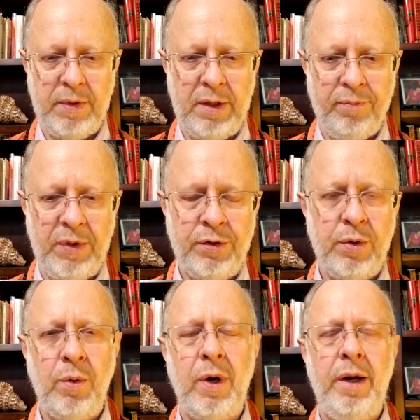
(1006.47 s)
And
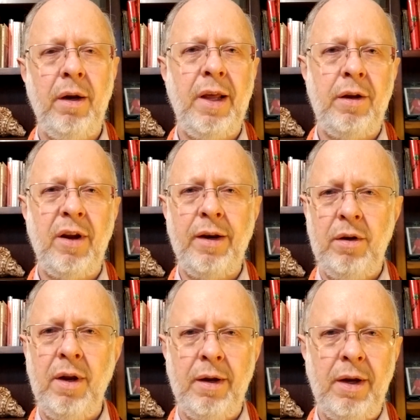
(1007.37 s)
so again,
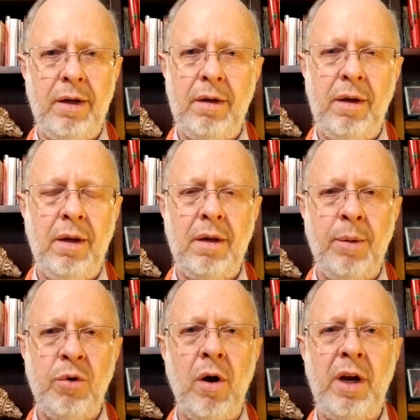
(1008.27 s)
I'm
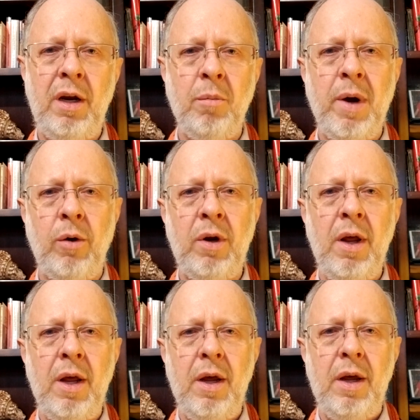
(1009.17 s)
talking about
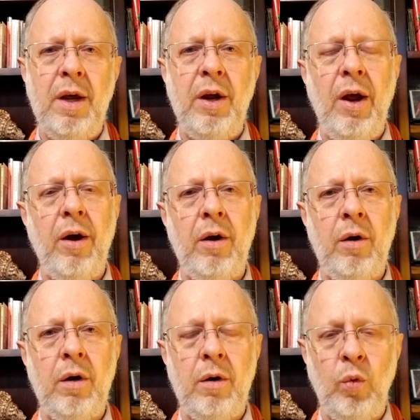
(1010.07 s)

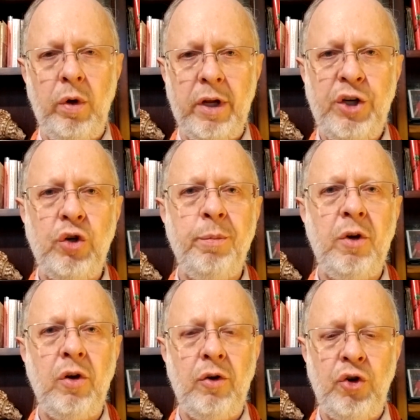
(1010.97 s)
a
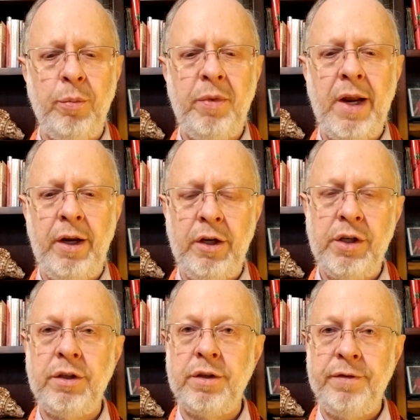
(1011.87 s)
relationship that
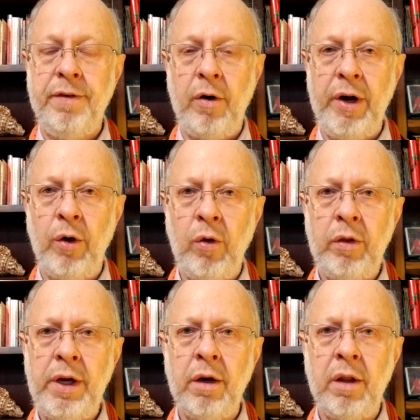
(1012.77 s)
exists very
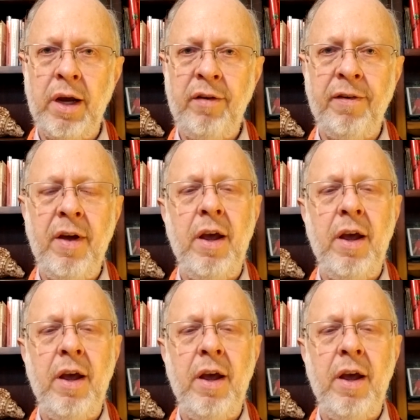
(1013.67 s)
early in life.